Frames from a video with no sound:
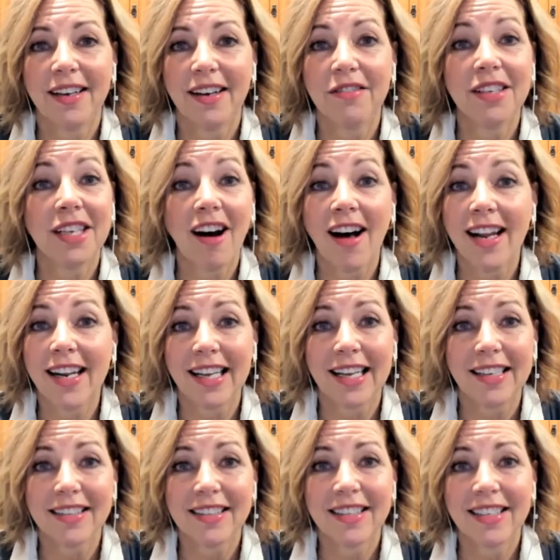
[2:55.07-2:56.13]
an
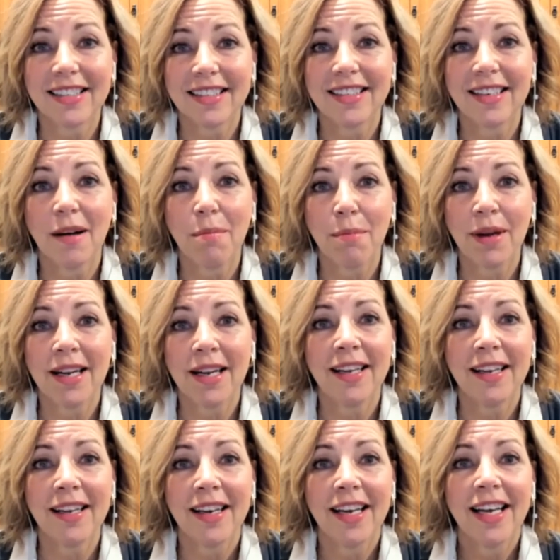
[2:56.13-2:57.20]
audience, that
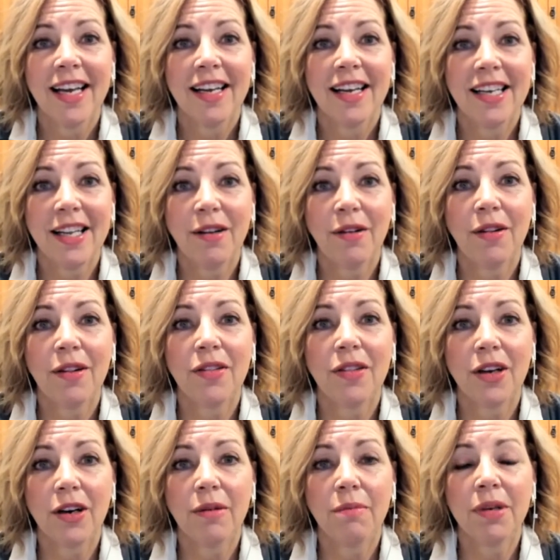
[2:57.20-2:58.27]
somebody, that
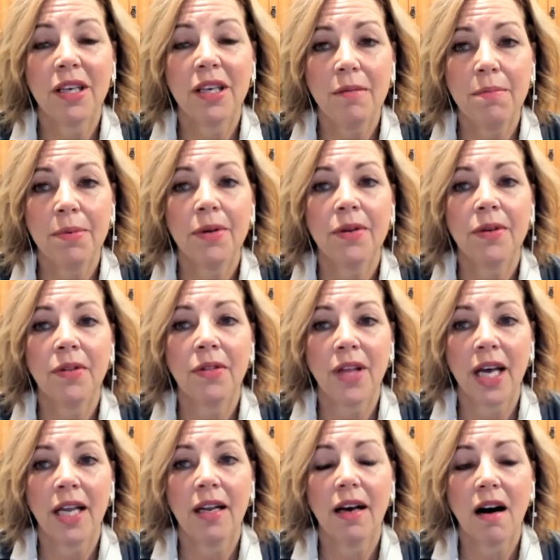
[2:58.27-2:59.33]
there are people
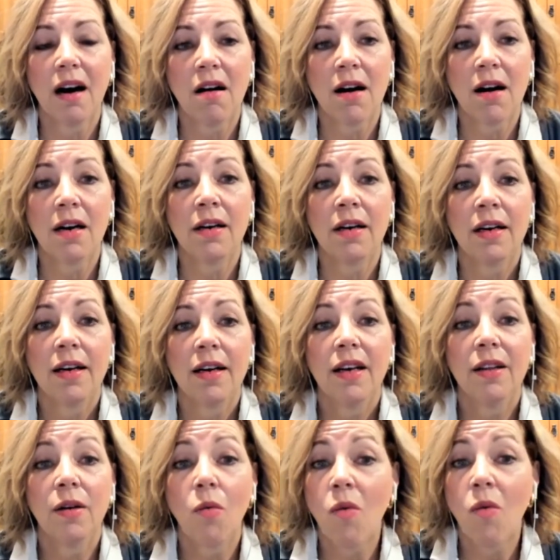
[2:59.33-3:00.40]
that
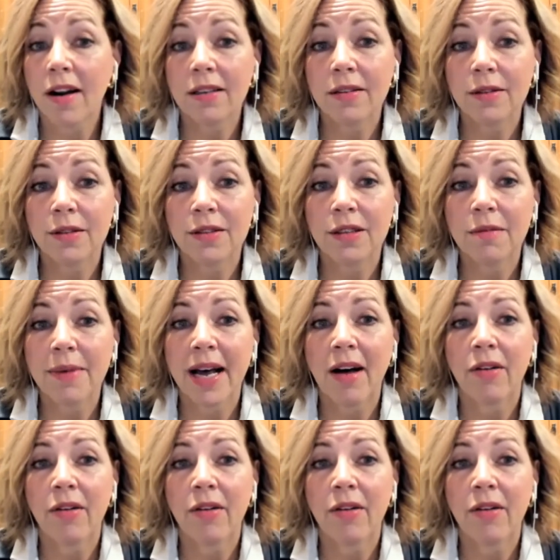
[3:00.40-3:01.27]
want to learn about